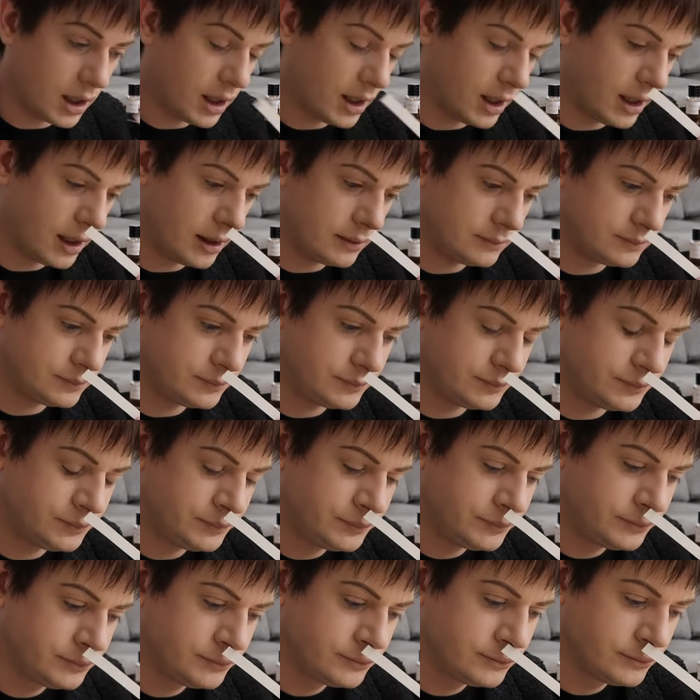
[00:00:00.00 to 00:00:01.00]
So
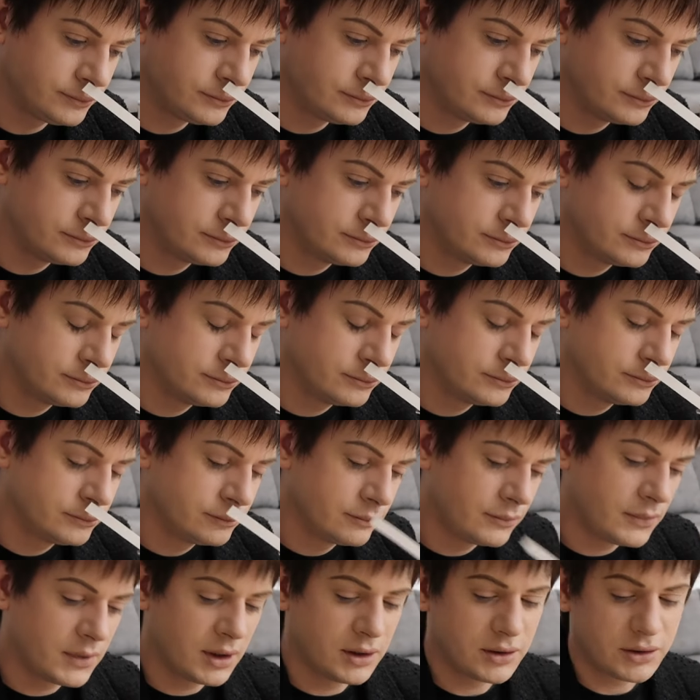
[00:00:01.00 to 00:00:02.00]

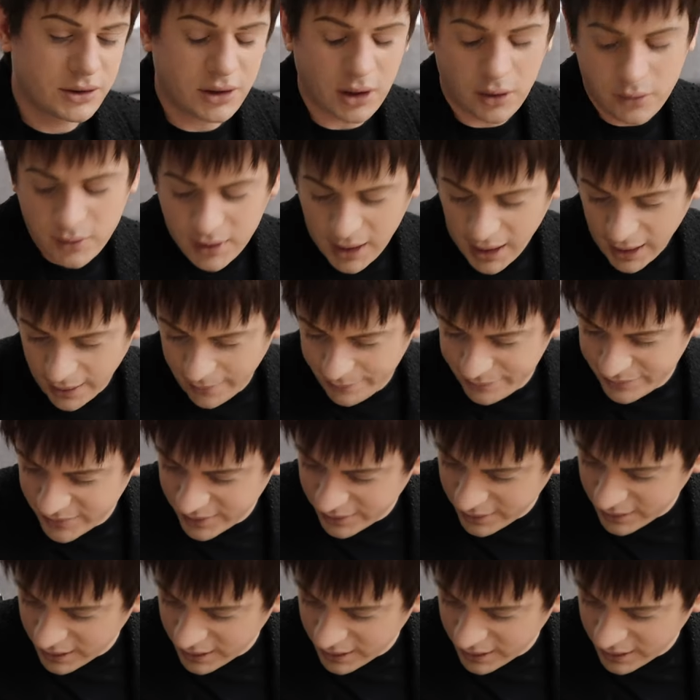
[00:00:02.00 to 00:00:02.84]
yeah,